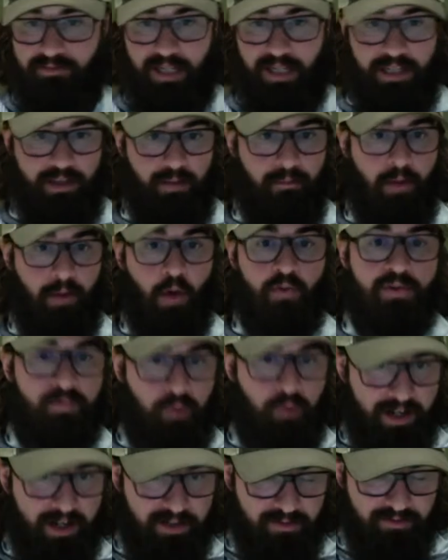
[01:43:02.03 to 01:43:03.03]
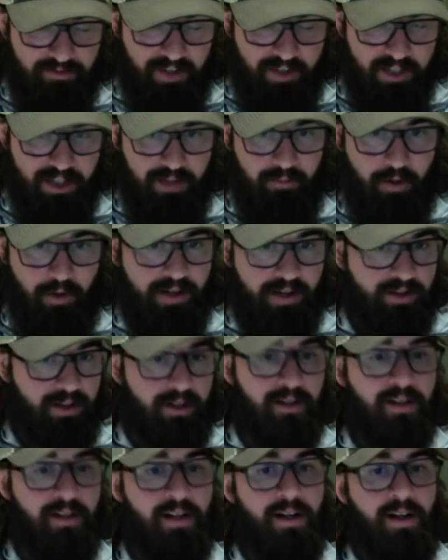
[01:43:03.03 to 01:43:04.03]
get the most fishing
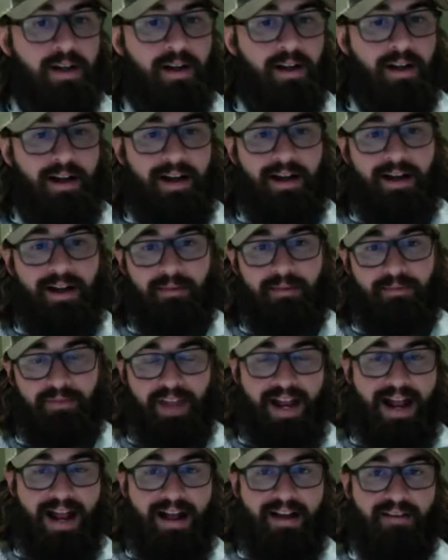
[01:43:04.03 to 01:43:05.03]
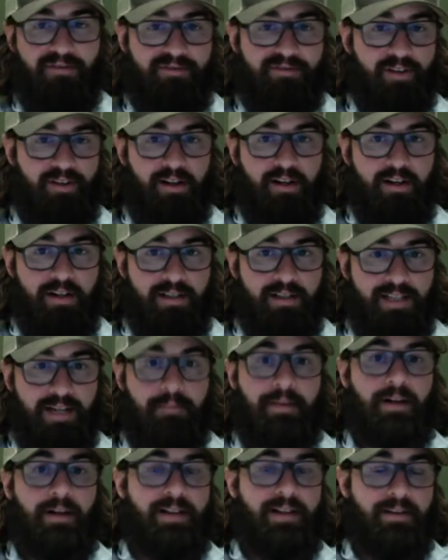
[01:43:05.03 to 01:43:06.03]
pressure. Um, they have
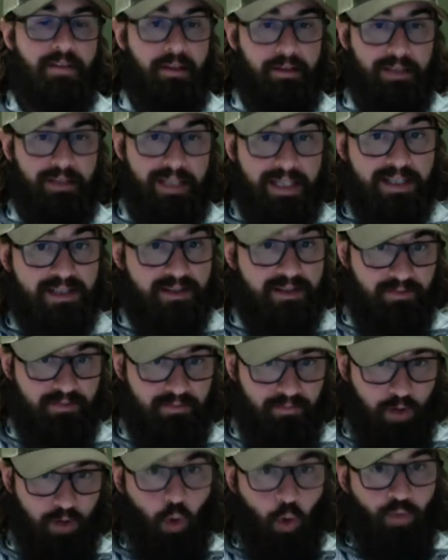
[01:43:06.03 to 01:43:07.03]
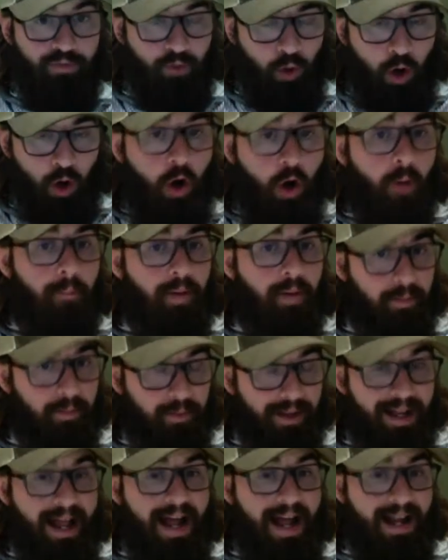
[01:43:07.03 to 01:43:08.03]
typically the least overall
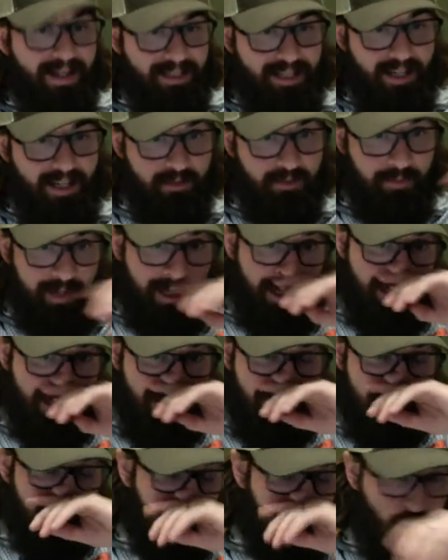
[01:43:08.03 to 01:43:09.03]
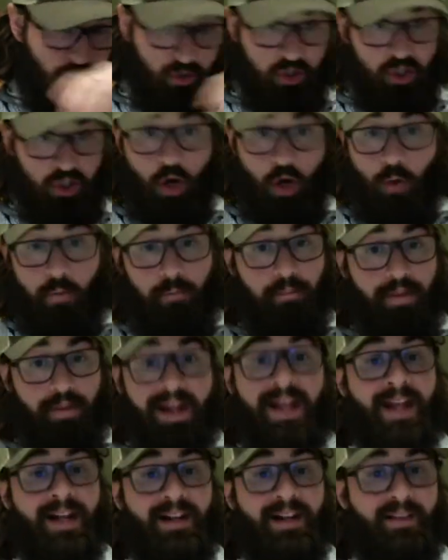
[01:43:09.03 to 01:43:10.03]
public access because the, they're so
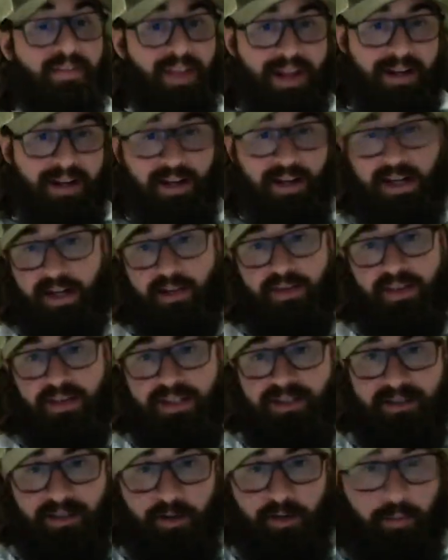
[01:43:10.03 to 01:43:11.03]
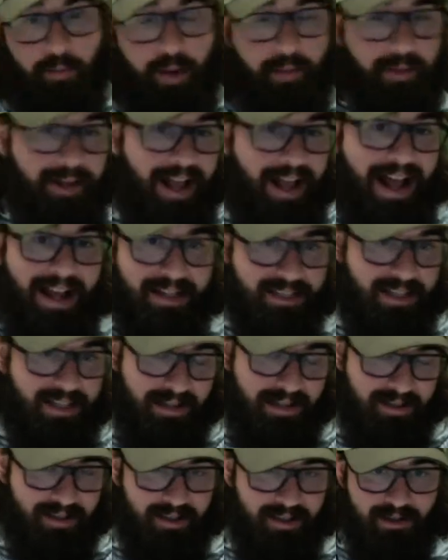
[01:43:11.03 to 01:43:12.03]
big that these little public
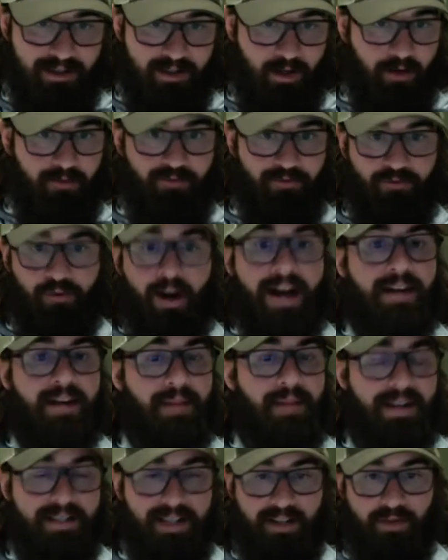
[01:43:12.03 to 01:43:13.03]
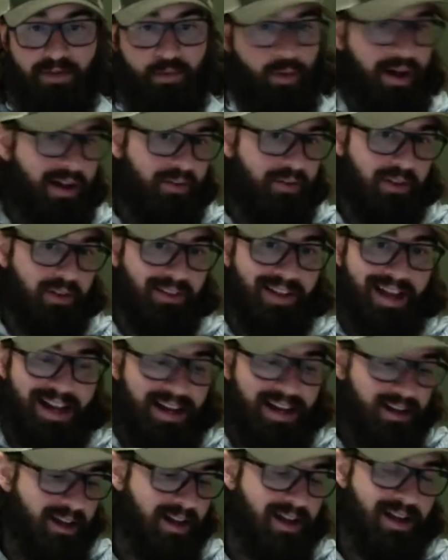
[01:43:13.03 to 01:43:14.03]
accesses are fragmented throughout the
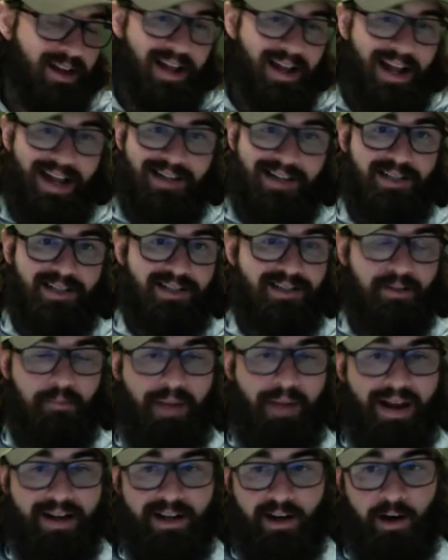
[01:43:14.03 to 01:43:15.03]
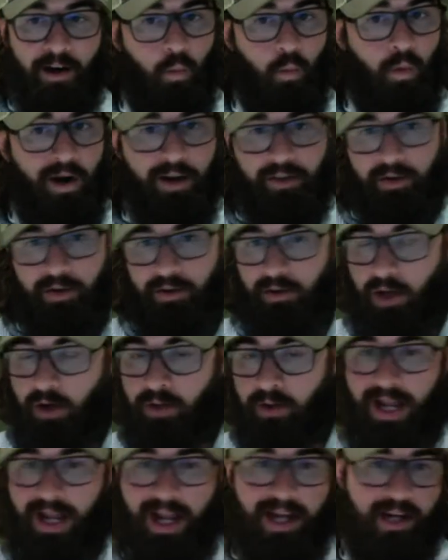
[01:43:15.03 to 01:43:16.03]
lake. And just depending on where they're
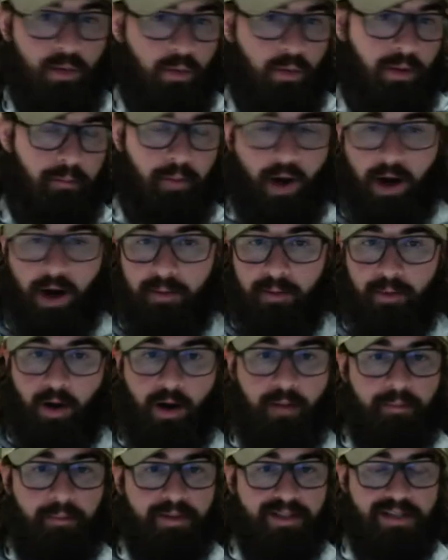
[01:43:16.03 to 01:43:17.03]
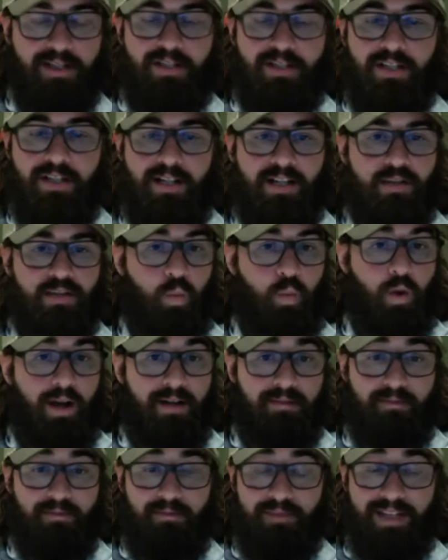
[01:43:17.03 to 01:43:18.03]
located, what bottom composition is, what
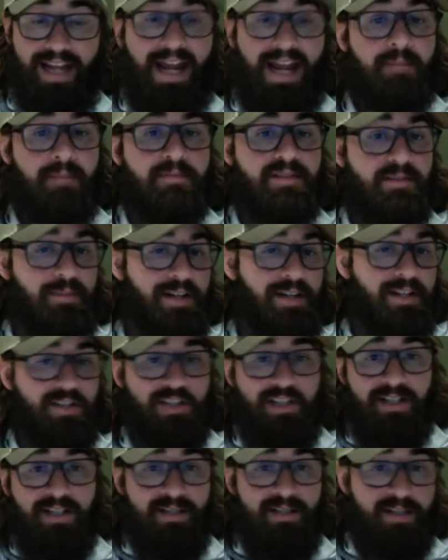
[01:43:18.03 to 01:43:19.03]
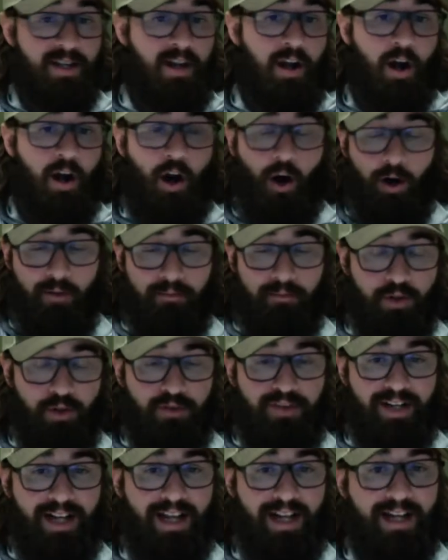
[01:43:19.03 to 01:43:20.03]
game species are
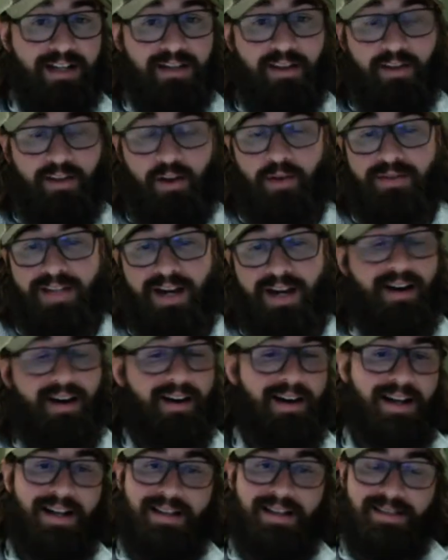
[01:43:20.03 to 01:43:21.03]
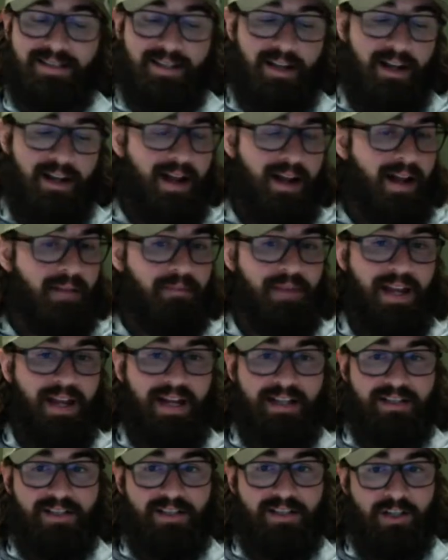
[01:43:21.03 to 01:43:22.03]
moving into those areas,
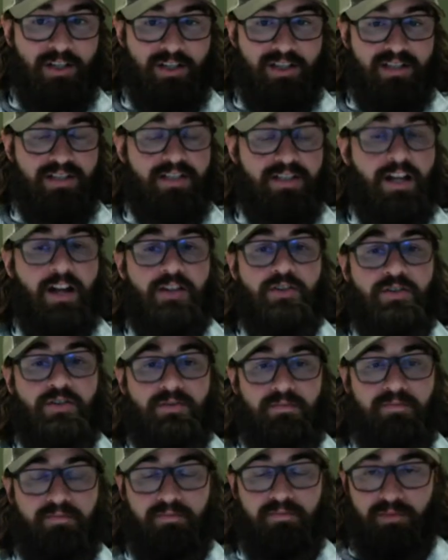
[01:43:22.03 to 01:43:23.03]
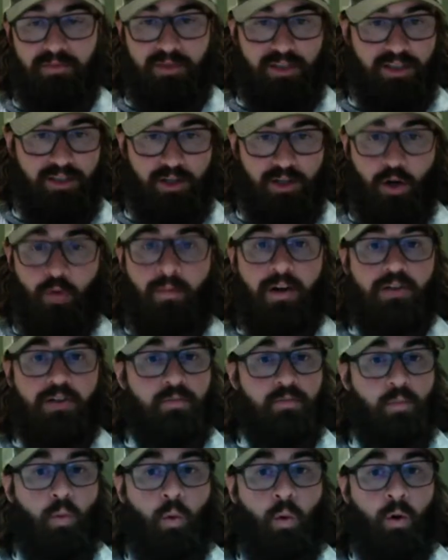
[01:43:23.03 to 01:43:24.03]
it's just such so much
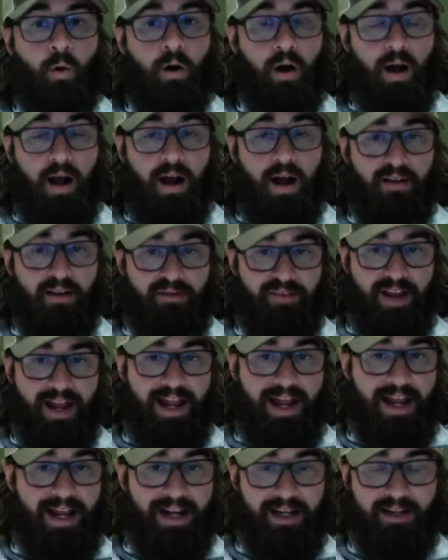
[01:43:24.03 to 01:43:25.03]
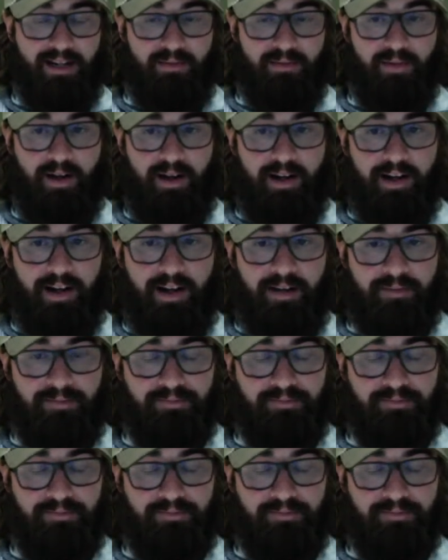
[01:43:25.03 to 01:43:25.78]
more of a um,